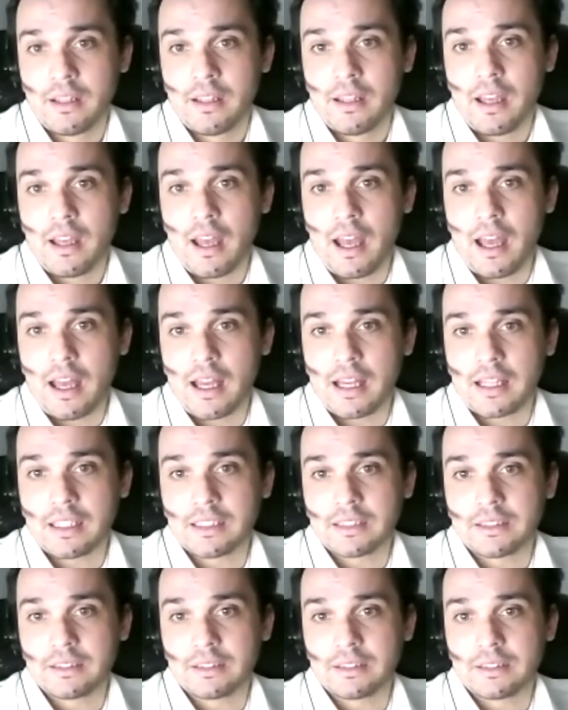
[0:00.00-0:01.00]

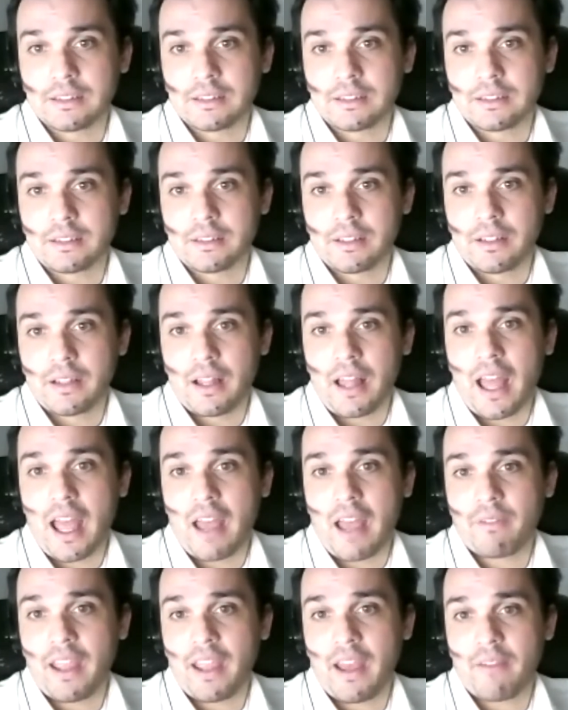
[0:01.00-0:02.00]
Uh,
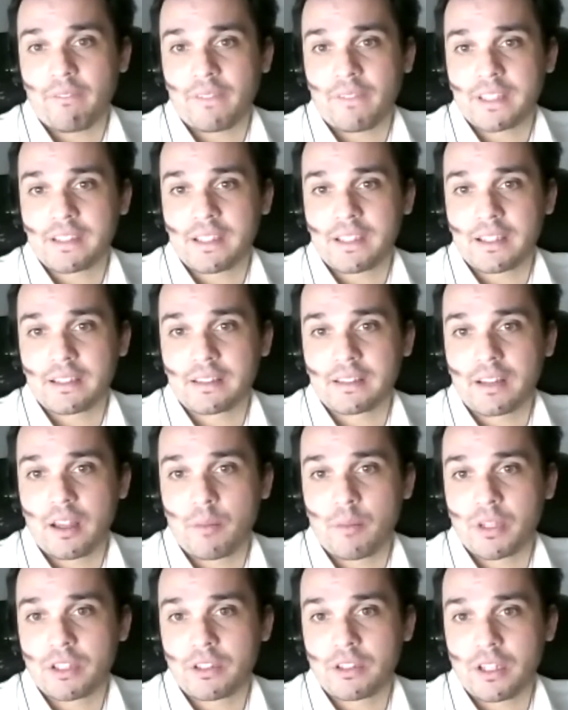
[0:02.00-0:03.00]
Heavy emphasis
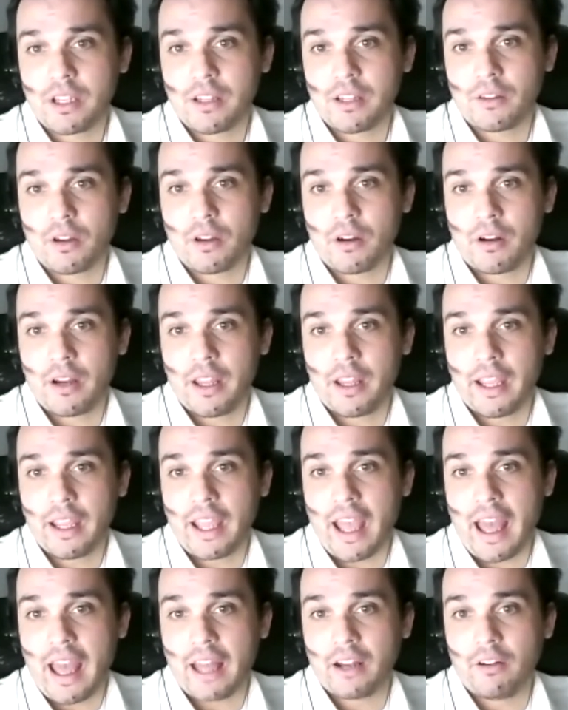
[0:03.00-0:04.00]
on machine learning,
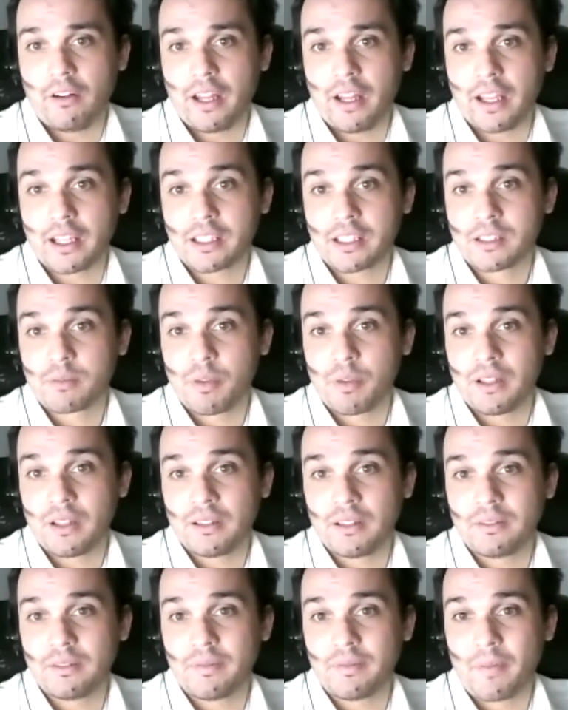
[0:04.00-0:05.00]
analytics,
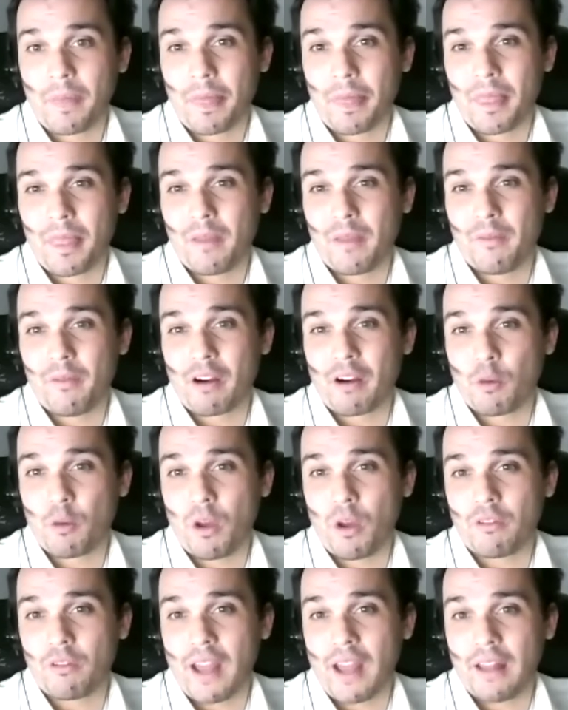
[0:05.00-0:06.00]
but very
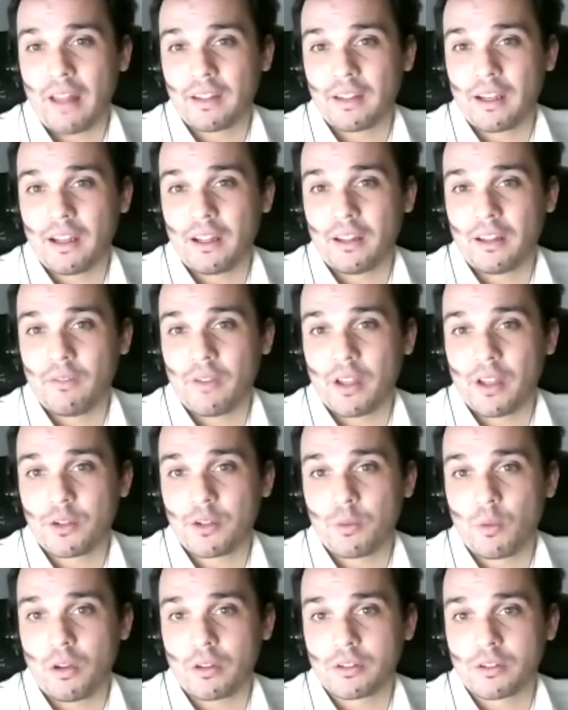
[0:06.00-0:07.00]
well-rounded
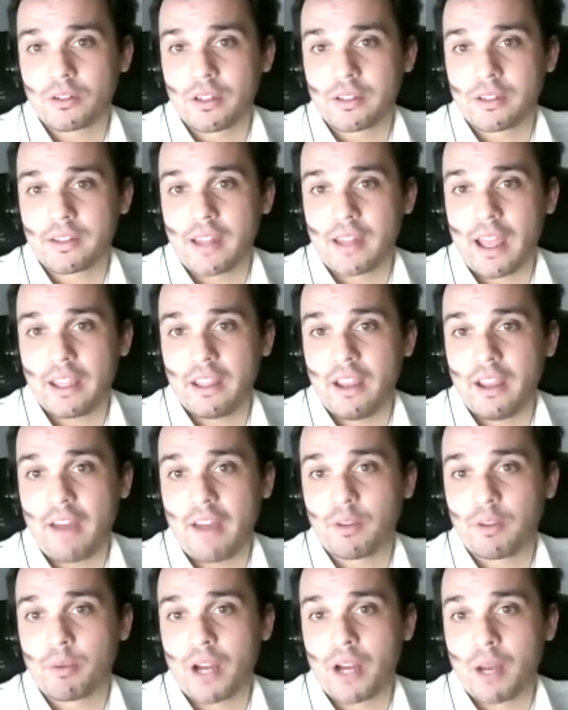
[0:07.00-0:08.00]
individuals, just that you
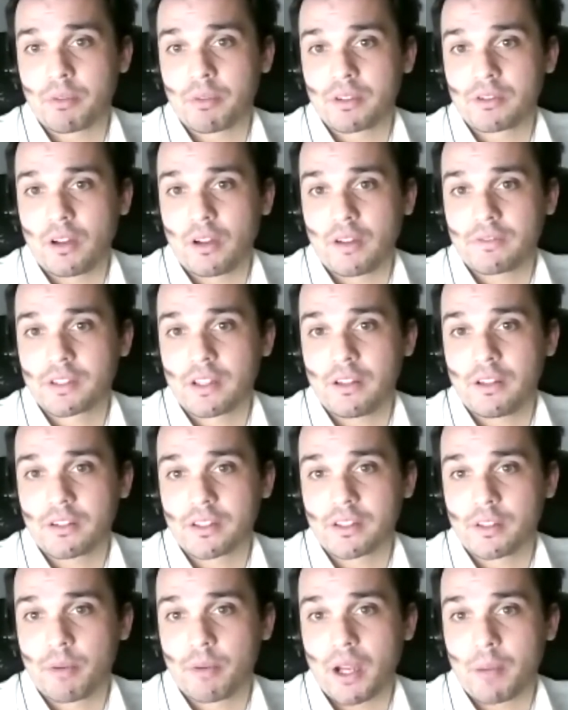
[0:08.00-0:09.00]
have the proper soft
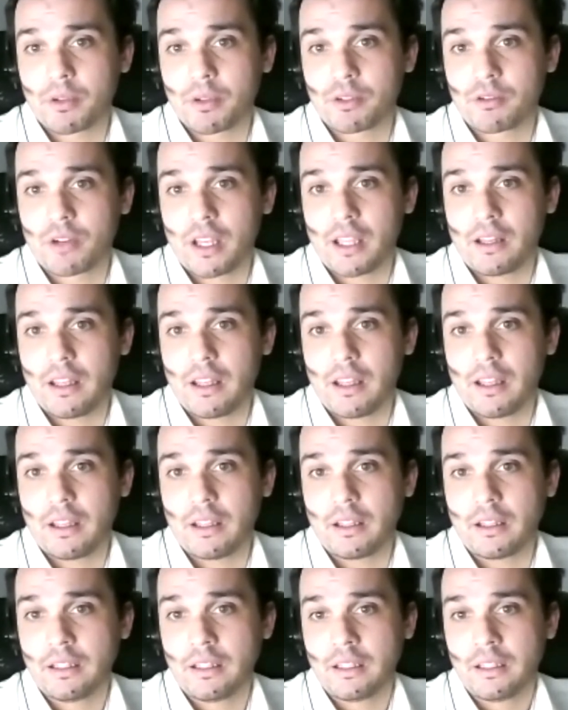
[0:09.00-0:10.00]
skills, the proper
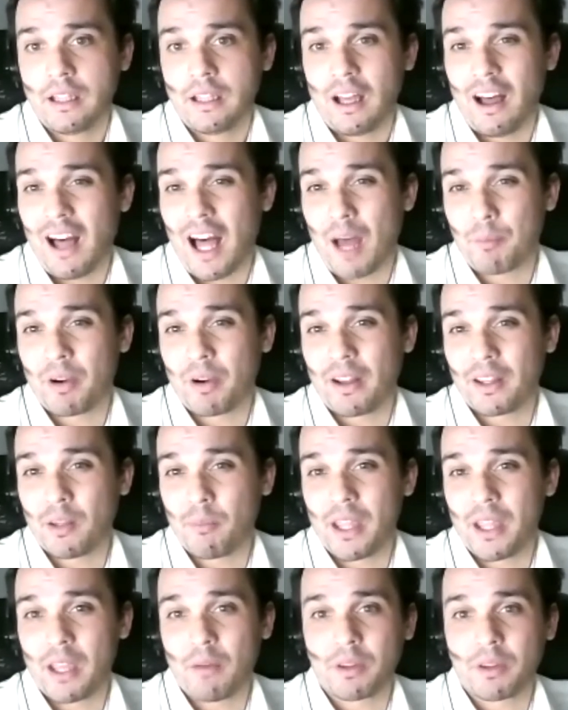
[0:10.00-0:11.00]
training. I'll hop around a
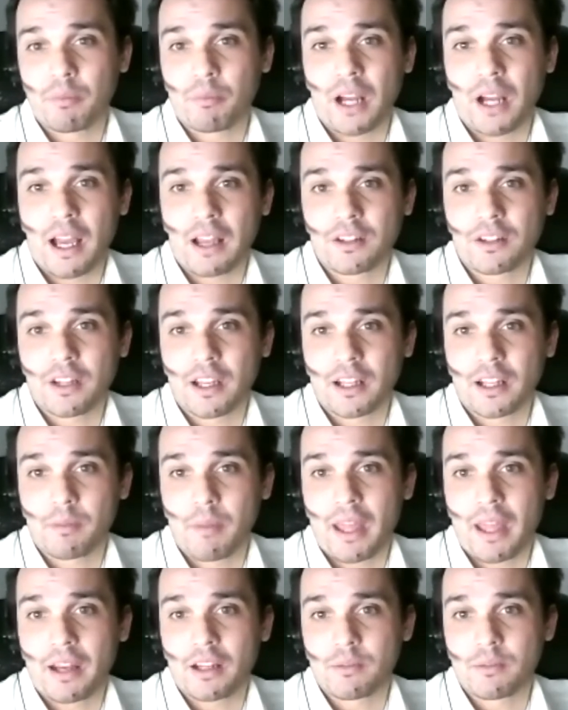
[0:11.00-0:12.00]
bit with project
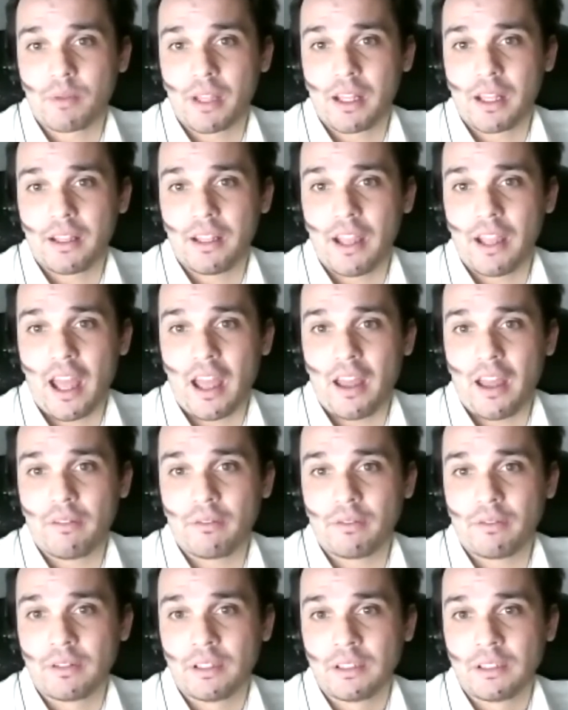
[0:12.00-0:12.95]
management. You have